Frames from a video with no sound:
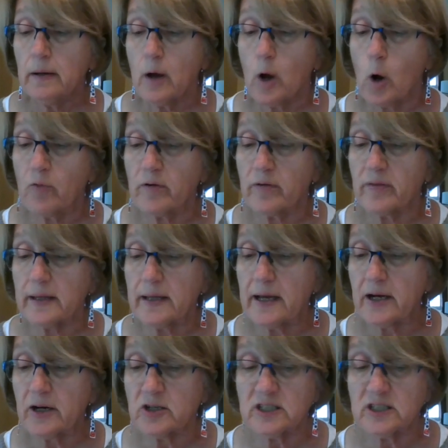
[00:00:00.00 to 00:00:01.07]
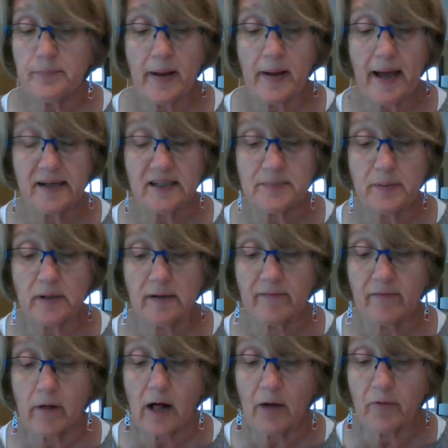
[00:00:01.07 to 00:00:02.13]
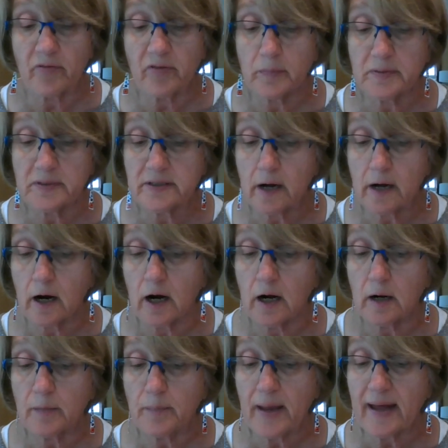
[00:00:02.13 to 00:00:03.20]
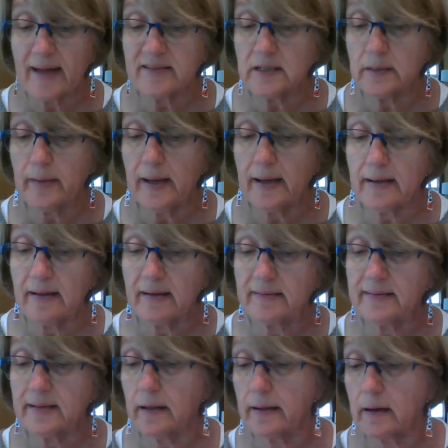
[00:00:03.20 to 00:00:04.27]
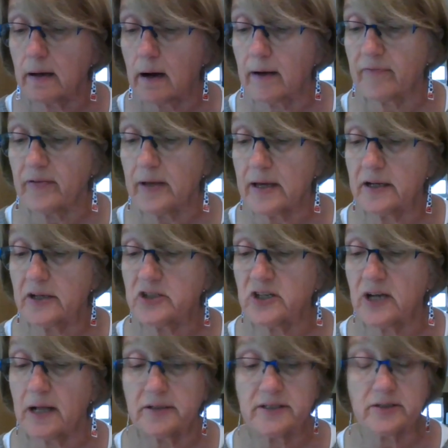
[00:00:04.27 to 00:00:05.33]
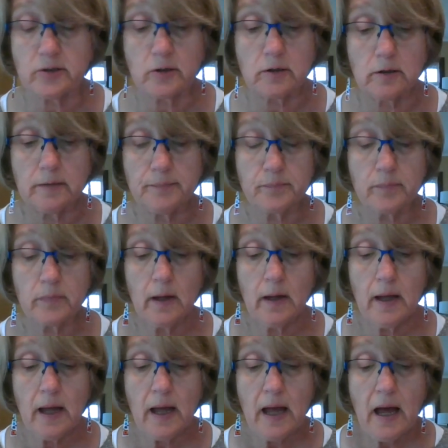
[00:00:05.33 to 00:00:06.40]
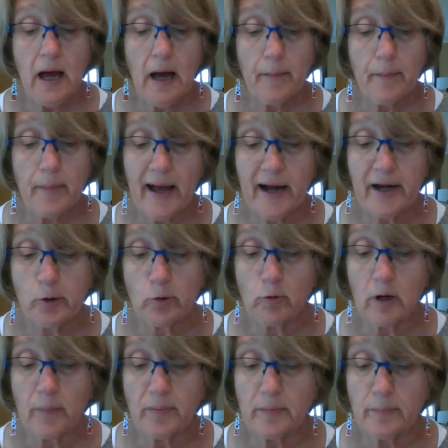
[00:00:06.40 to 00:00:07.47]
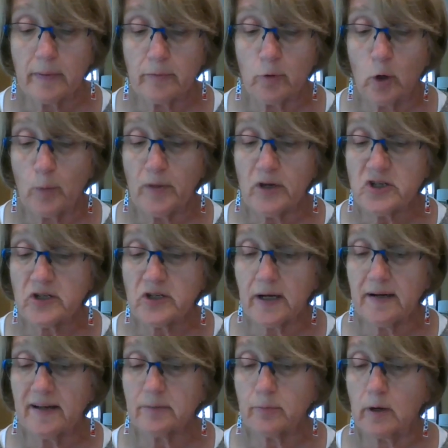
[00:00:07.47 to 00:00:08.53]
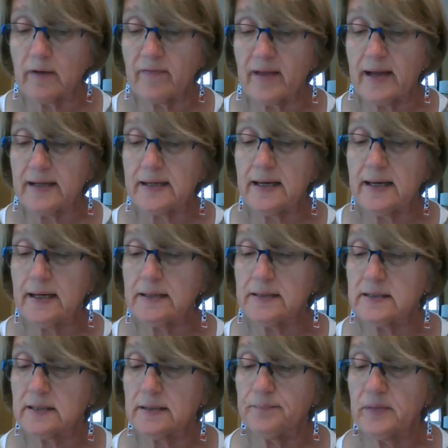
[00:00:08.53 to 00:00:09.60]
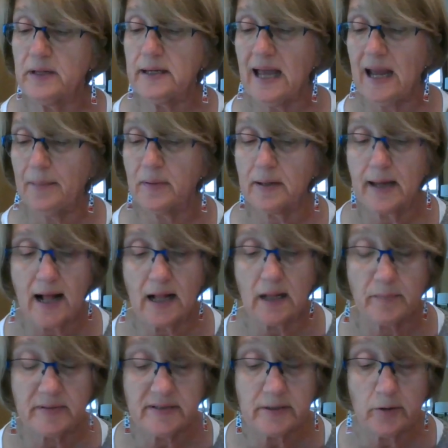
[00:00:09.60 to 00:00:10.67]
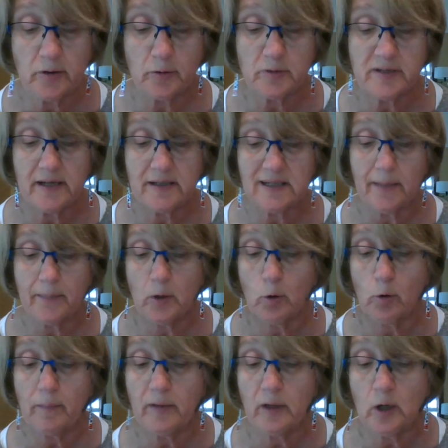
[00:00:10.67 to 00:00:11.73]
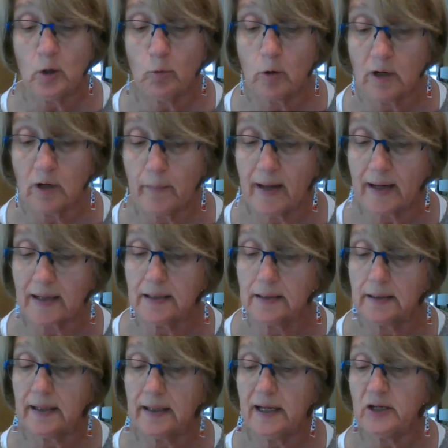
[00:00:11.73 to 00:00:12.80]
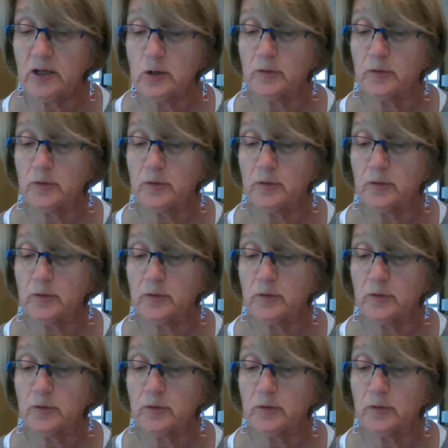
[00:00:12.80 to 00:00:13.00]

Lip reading: Over the years, Pat has been involved with the bazaar, pasty making, selling coffee, and a Chalice Circle. Pat grew up in Monroe, Michigan as one of 8 kids. He came to Kalamazoo to attend WMU, where he met Colleen, who